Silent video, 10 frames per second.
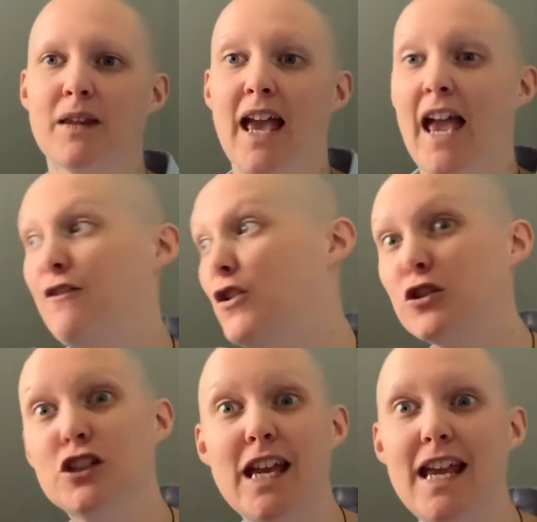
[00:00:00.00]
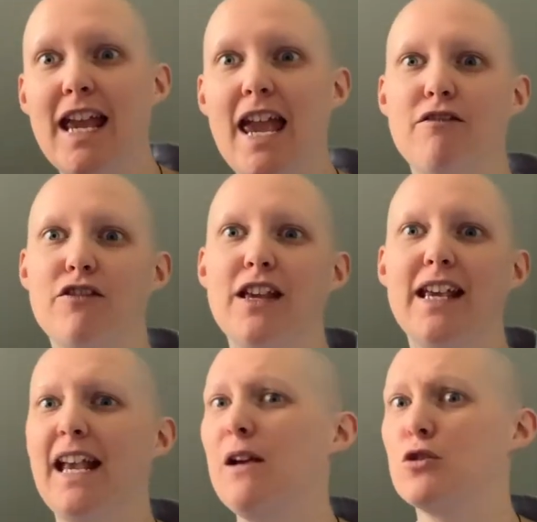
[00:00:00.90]
If you're sitting here and
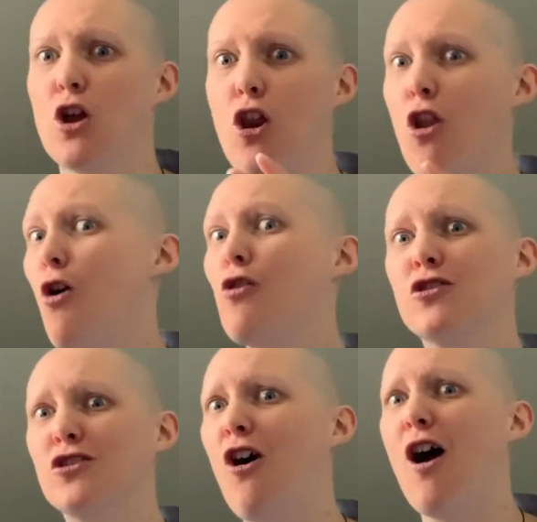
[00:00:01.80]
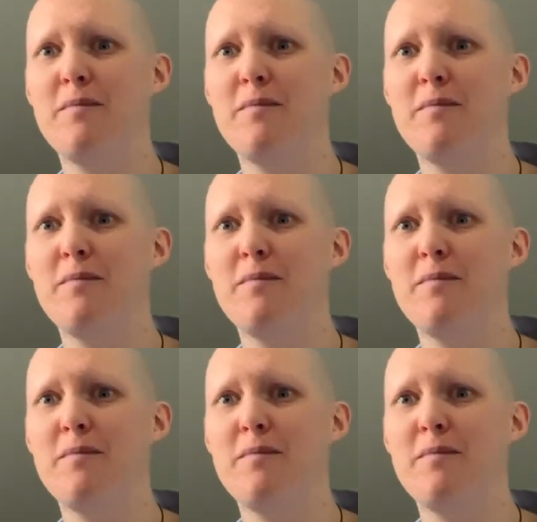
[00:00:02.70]
thinking it was a long time